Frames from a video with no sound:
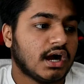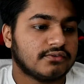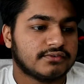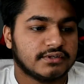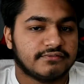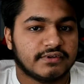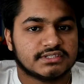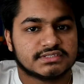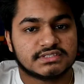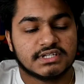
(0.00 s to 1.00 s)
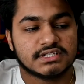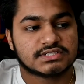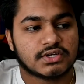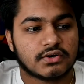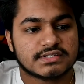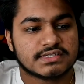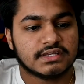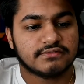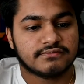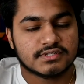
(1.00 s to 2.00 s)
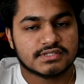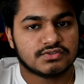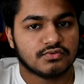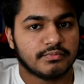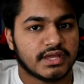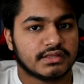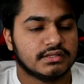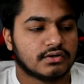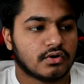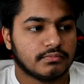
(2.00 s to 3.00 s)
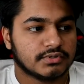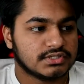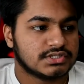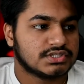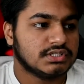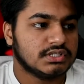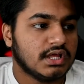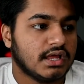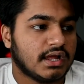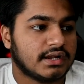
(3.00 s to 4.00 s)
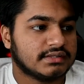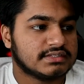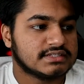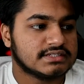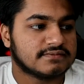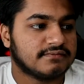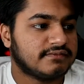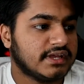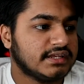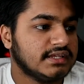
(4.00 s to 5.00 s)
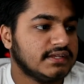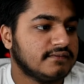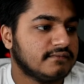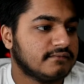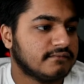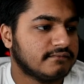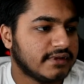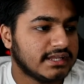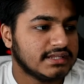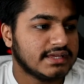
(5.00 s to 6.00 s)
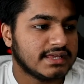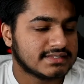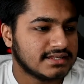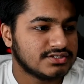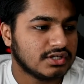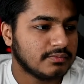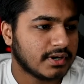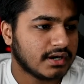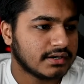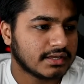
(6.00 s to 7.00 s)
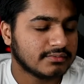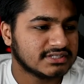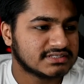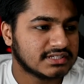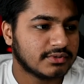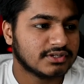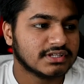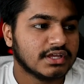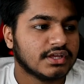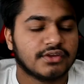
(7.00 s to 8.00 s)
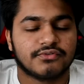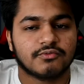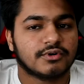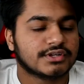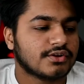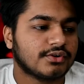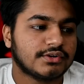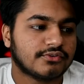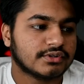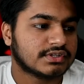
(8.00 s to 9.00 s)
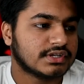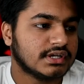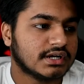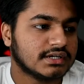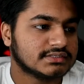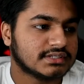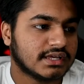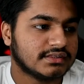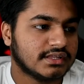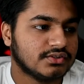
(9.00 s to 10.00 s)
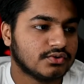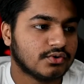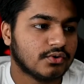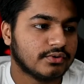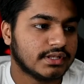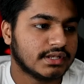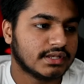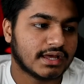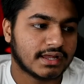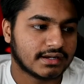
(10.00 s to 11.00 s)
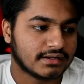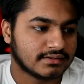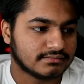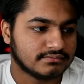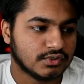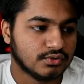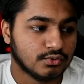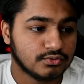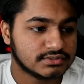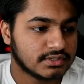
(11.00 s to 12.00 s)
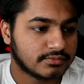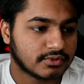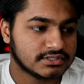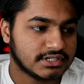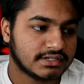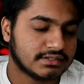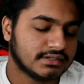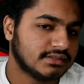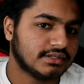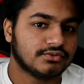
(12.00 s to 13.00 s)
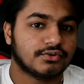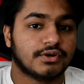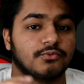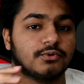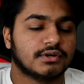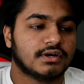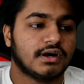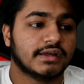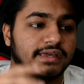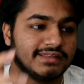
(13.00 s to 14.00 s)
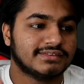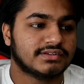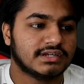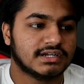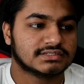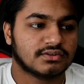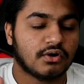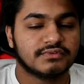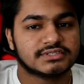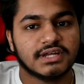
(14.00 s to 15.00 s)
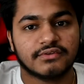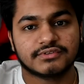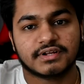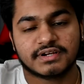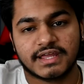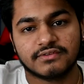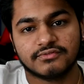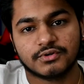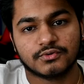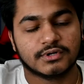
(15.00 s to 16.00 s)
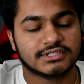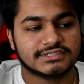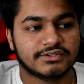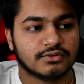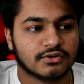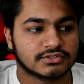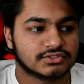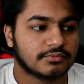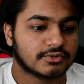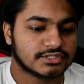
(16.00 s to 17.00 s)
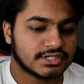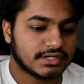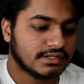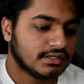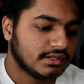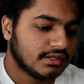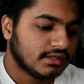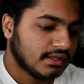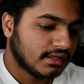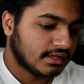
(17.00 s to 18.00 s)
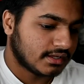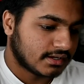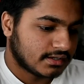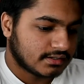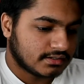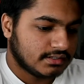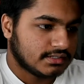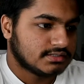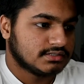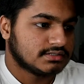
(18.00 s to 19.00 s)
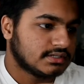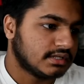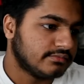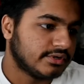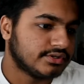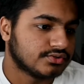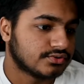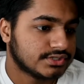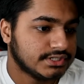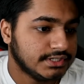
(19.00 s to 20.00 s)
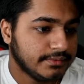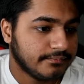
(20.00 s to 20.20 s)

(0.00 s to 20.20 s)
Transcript: After Effects does not save once you make the composition, and this is very, very essential part, I must say, because if you're working on it for 3 hours and then you go in and lose the project, then you got to work again 3 hours, obviously, after crying for 2 hours that you lost your project. And let's just name it Joshi.